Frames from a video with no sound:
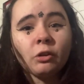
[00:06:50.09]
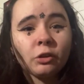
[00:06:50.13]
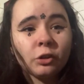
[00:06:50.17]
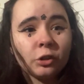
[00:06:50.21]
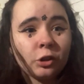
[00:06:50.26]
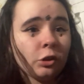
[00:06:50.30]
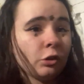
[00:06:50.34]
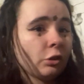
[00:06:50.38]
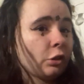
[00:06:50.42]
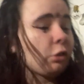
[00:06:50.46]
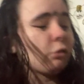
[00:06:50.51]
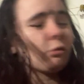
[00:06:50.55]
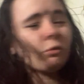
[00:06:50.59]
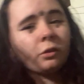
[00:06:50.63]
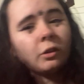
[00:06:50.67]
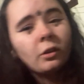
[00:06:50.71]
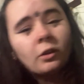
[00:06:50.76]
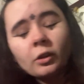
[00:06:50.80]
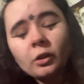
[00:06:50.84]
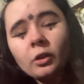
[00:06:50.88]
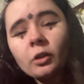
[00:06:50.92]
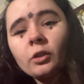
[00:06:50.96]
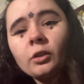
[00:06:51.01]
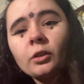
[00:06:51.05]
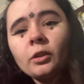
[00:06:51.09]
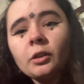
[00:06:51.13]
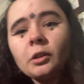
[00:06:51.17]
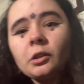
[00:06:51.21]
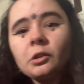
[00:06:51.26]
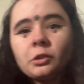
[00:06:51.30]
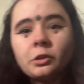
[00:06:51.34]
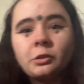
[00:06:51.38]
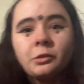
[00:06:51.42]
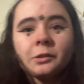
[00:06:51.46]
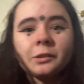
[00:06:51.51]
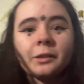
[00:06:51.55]
or you don't look good
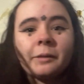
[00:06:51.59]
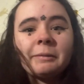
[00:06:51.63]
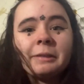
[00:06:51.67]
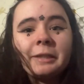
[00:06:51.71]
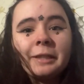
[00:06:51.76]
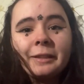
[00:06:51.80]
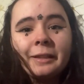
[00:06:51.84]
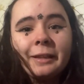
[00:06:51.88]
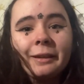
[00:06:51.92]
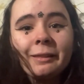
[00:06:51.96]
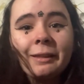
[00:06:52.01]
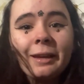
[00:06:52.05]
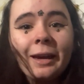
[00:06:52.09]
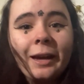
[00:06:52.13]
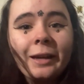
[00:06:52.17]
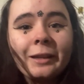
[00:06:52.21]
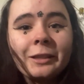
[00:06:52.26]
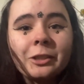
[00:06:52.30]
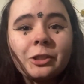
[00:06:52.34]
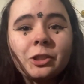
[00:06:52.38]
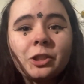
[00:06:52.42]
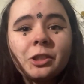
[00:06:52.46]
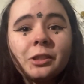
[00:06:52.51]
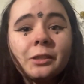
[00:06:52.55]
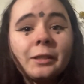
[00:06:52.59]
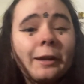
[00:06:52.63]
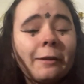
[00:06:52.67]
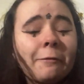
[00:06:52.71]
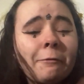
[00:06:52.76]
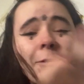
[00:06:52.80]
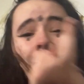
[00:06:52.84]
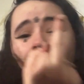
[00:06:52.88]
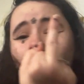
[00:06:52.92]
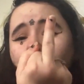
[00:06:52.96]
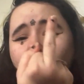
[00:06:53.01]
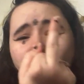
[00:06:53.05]
or something like that you're just like
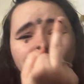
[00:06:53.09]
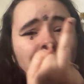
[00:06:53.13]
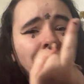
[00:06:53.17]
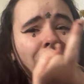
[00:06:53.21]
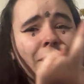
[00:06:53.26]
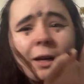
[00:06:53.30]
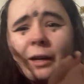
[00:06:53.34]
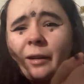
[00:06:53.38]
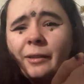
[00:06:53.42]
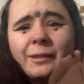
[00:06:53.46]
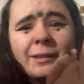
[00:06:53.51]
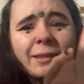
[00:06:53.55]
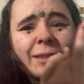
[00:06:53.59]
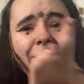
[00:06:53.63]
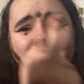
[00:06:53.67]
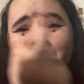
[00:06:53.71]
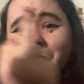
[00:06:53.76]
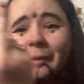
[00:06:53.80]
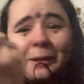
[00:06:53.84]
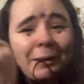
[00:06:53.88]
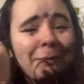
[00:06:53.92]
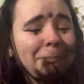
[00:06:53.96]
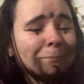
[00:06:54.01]
fuck you honestly like